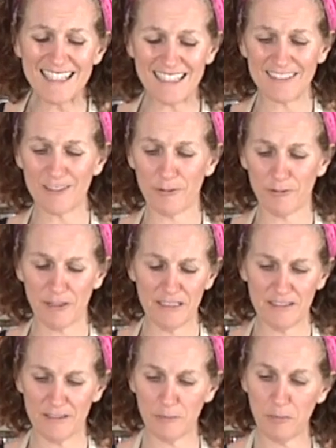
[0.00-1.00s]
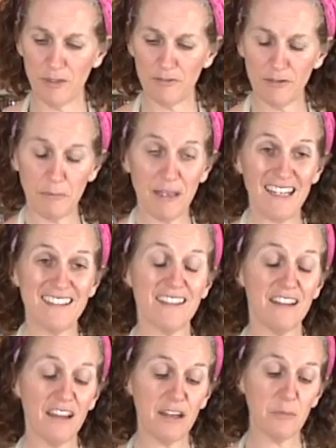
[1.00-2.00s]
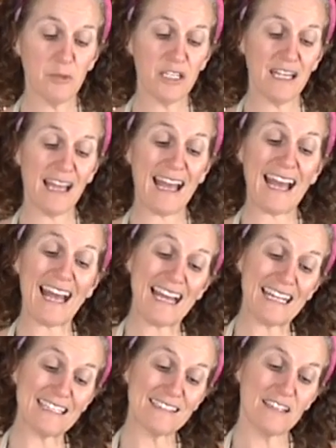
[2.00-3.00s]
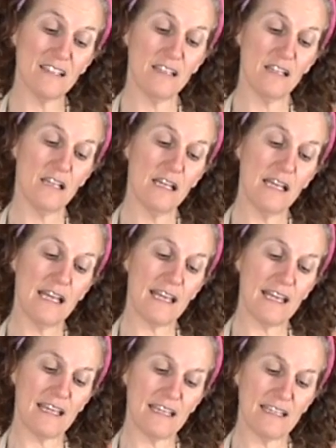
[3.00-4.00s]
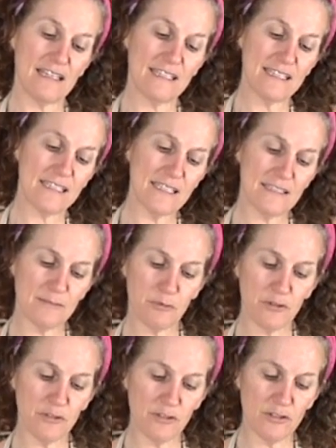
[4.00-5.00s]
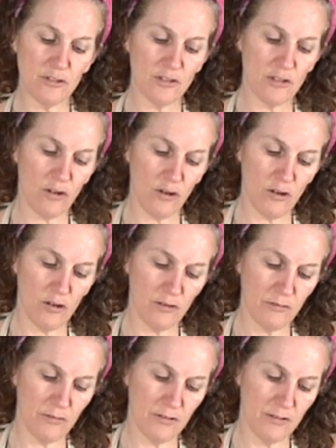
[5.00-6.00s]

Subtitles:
This I find is the perfect balance. And then I'm going to add a teaspoon of